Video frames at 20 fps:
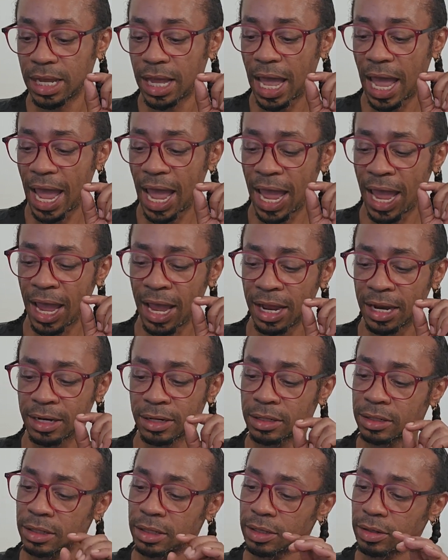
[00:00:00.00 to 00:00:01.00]

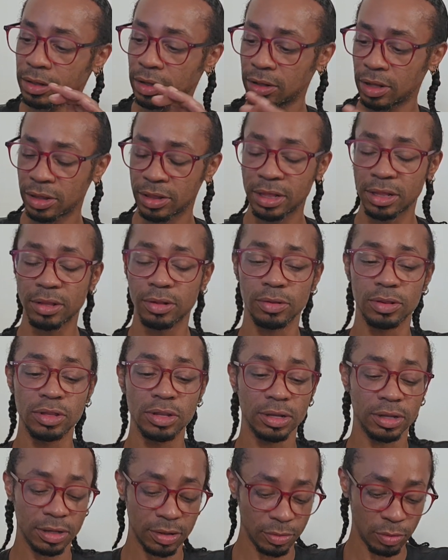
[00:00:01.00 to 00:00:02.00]
And
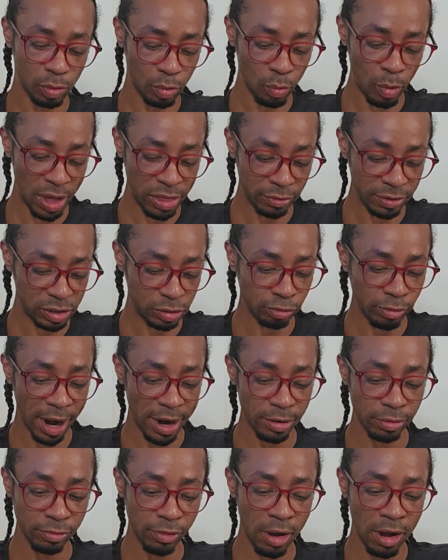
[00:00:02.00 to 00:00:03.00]
whether it's right
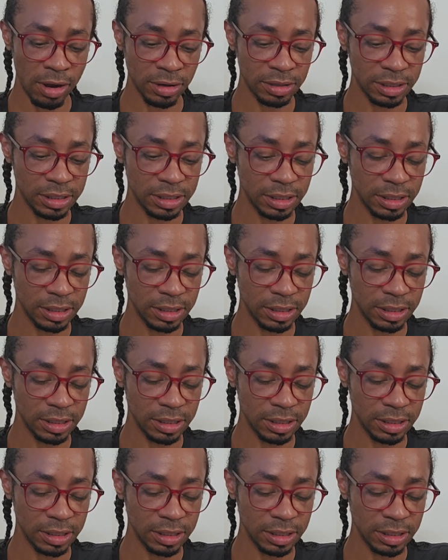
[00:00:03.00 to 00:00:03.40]
or wrong